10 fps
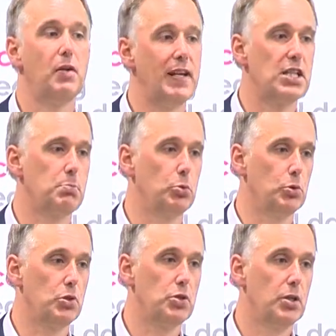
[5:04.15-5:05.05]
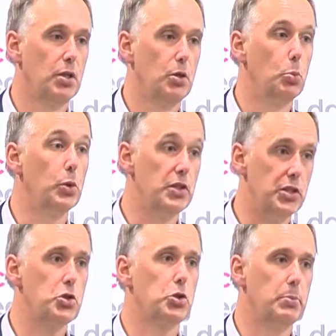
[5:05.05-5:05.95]
of exports were the
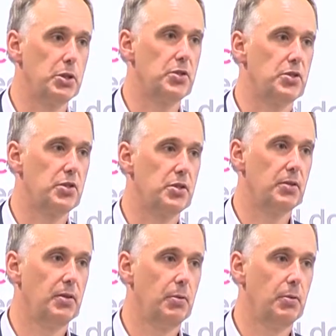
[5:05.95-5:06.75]
digital businesses,